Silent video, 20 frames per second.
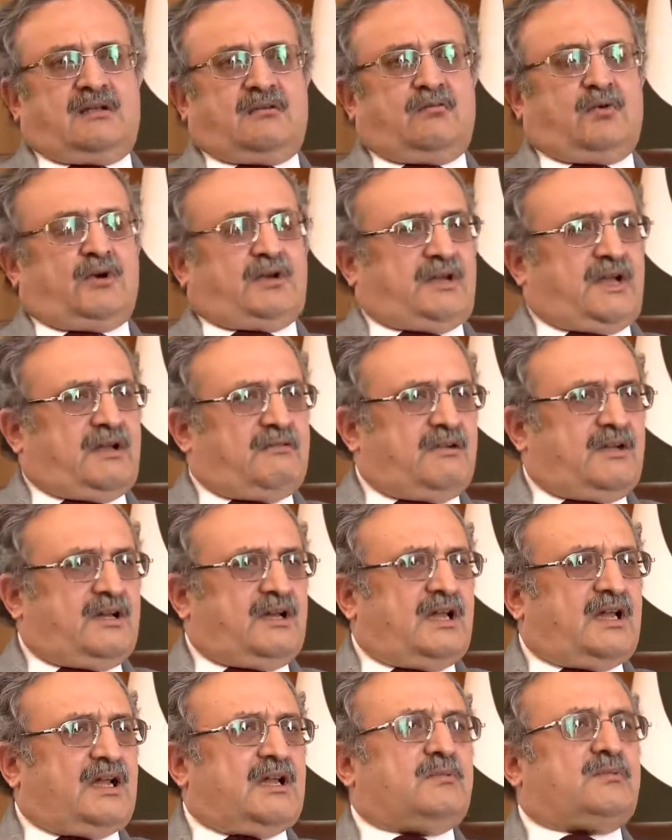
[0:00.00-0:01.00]
Whatever
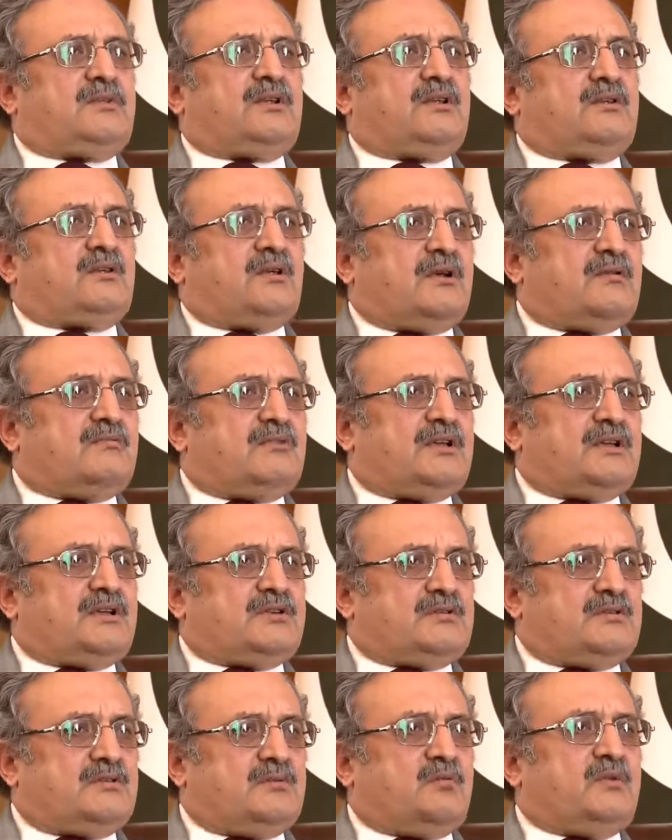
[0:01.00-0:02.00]
helps resolve the
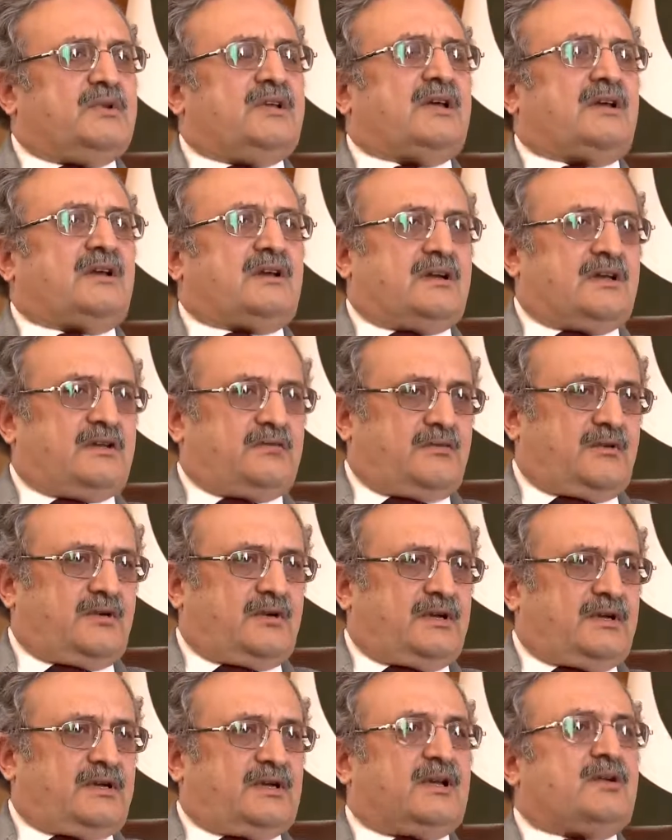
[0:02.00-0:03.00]
issue, we are ready
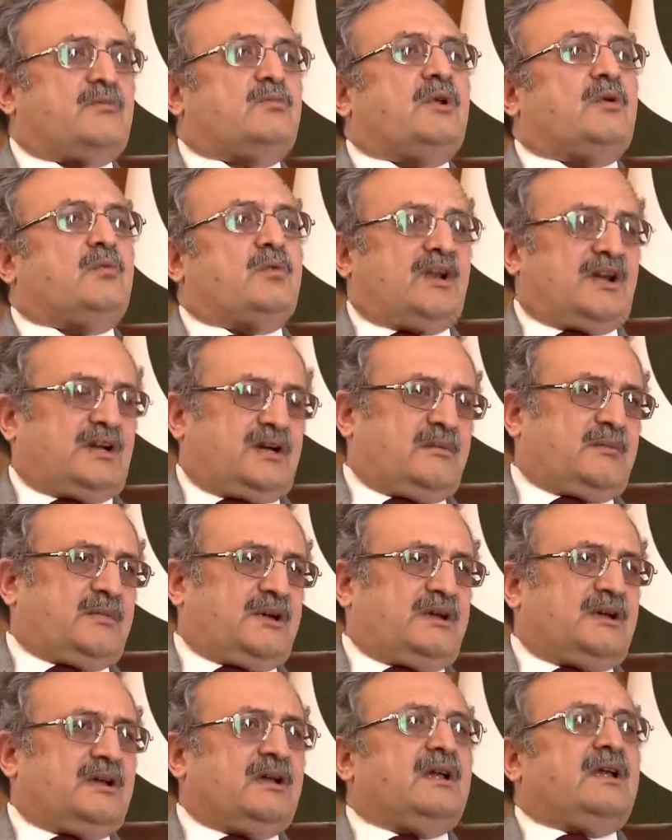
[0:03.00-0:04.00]
for it and we welcome
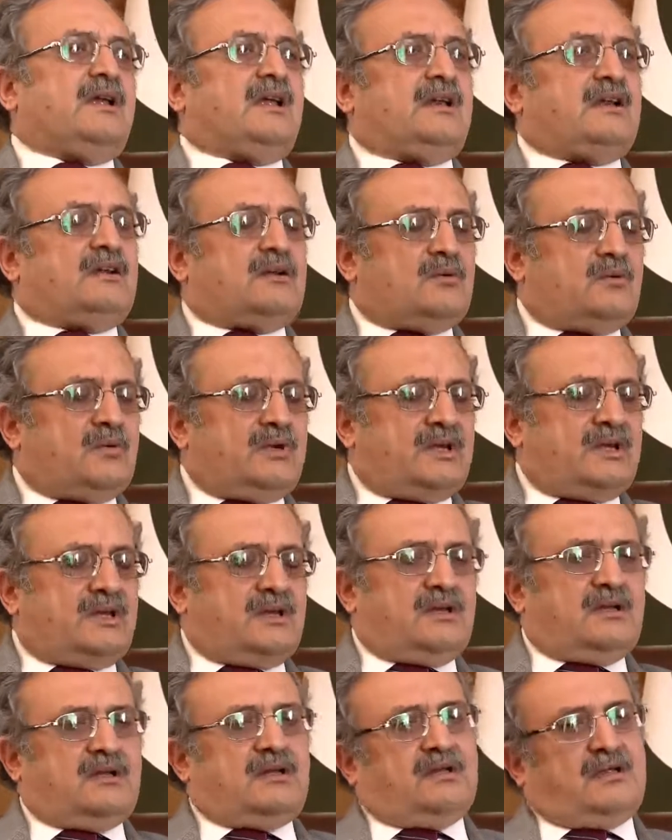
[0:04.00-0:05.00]
it,
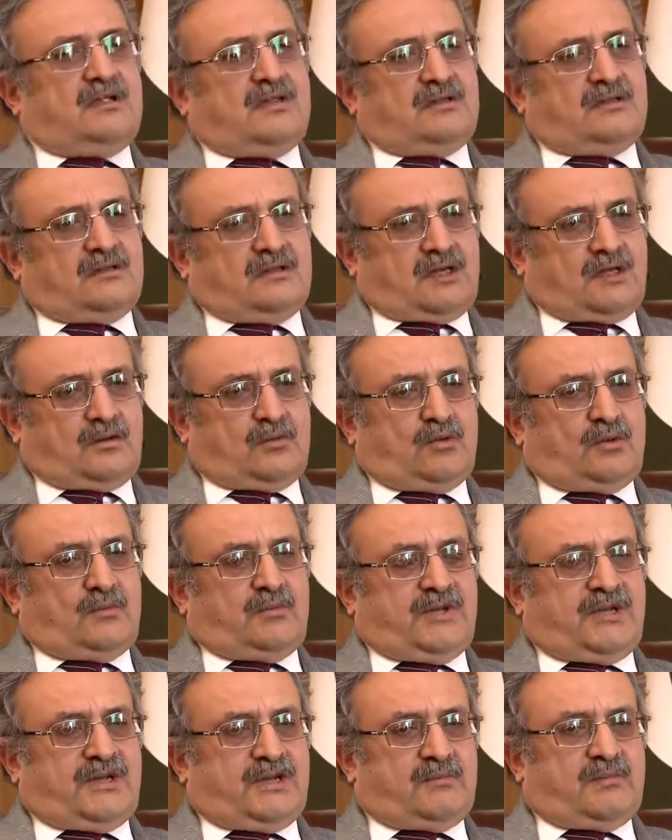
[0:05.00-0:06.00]
including a role
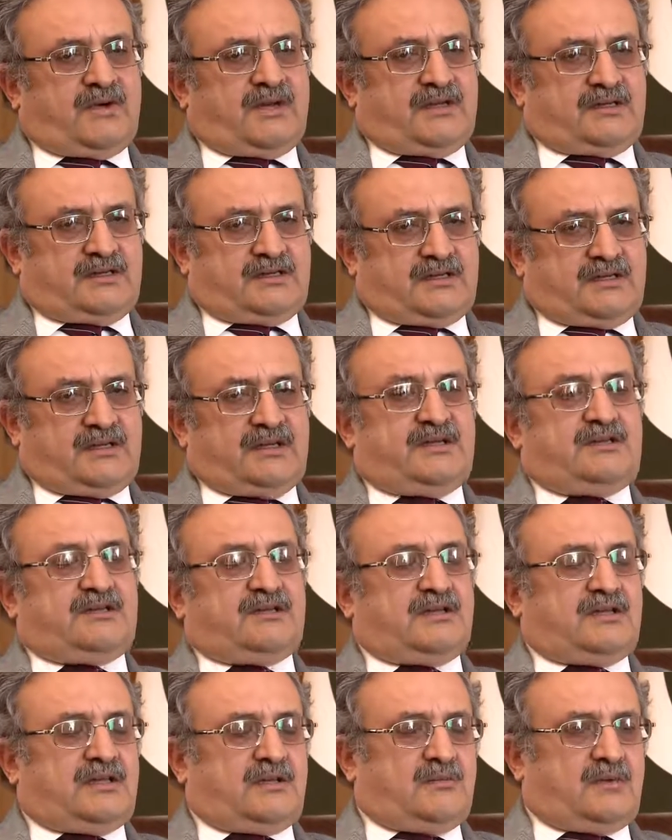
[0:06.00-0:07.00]
played by Turkey.
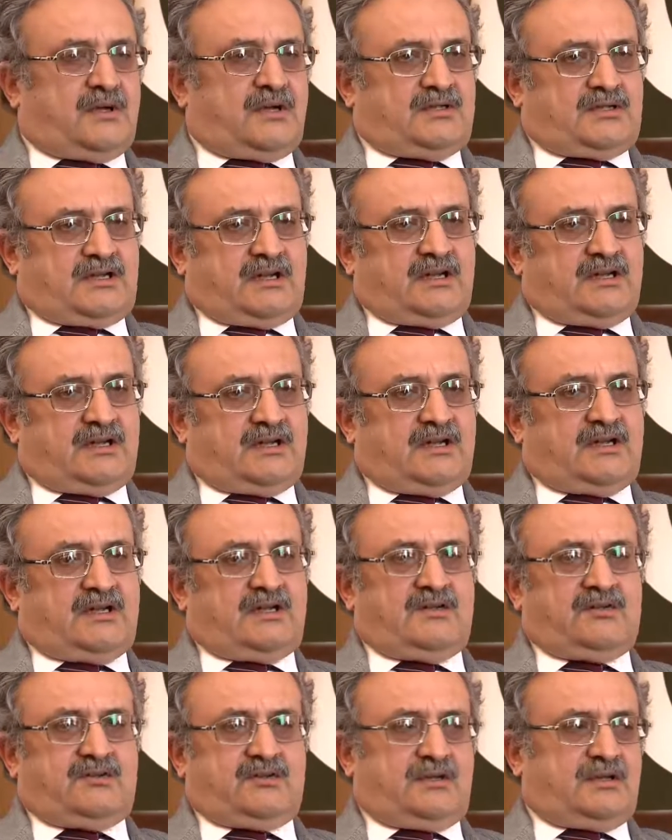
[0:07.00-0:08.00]
Turkey, mashallah,
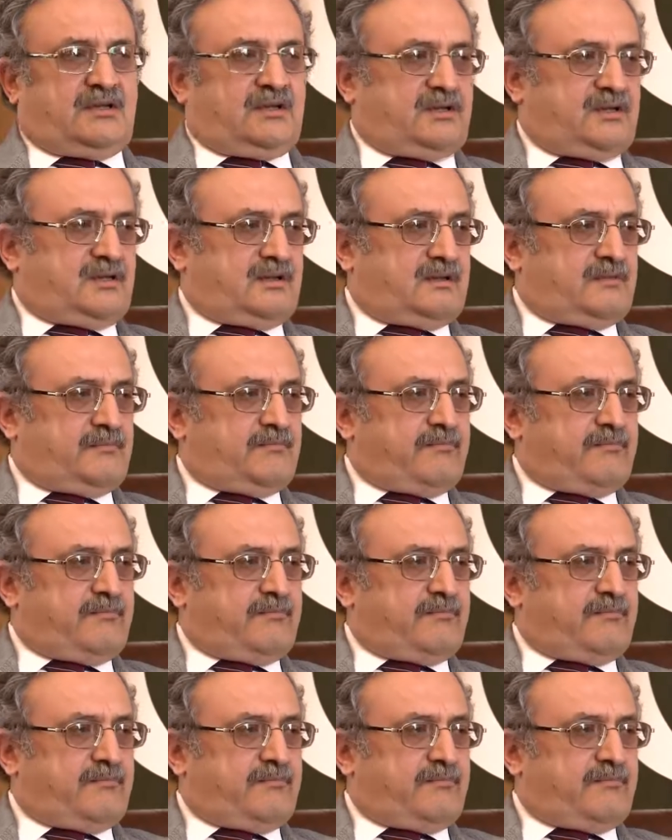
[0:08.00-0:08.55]
is a